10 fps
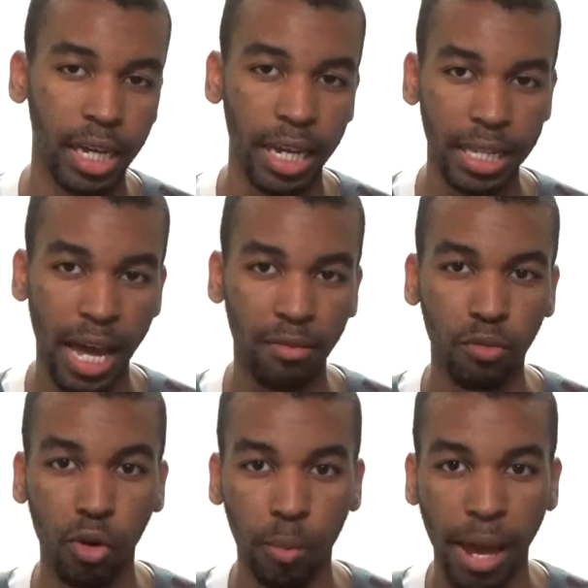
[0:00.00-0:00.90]
in that
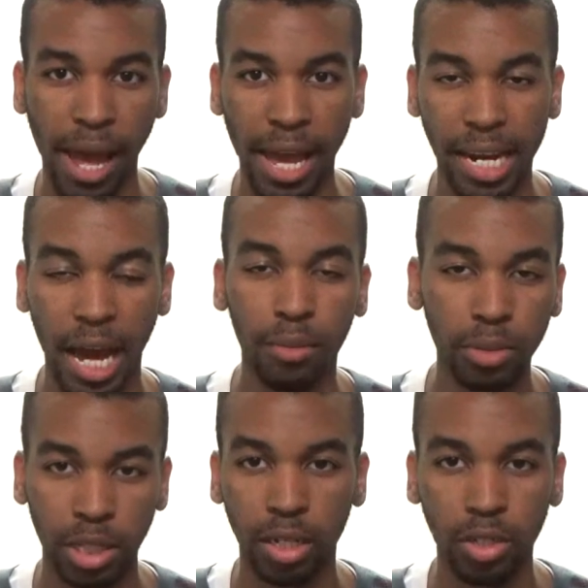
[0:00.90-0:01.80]
format, and I will
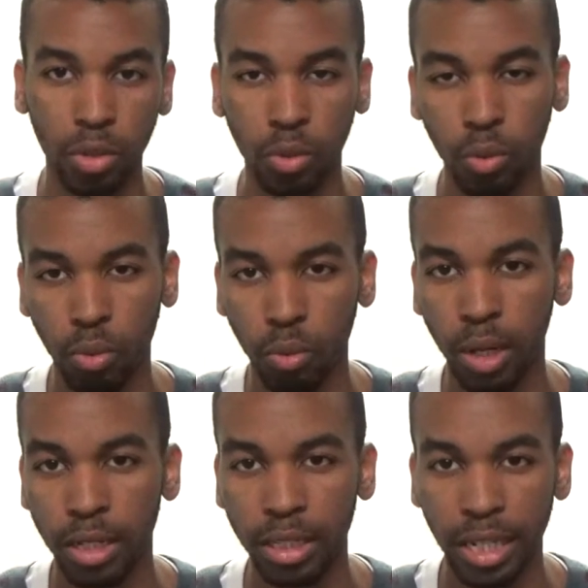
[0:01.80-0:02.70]
tell you
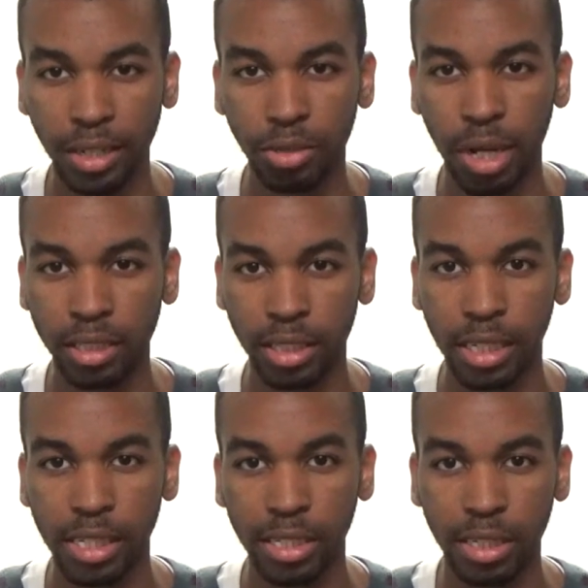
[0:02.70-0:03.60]
what the address
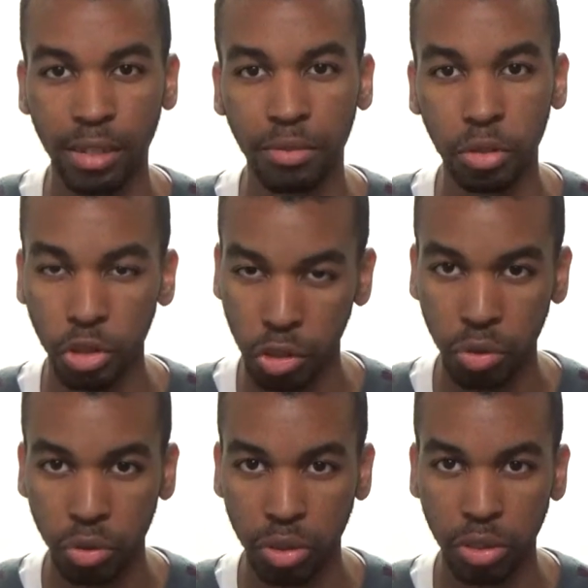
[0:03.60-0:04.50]
is if you
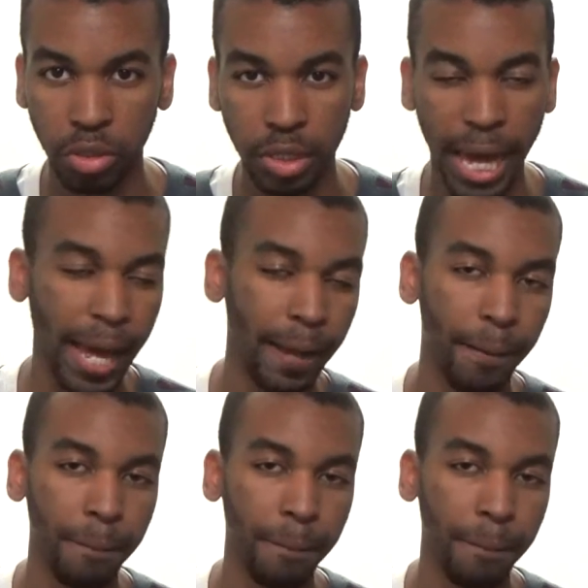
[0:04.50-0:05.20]
choose to do that.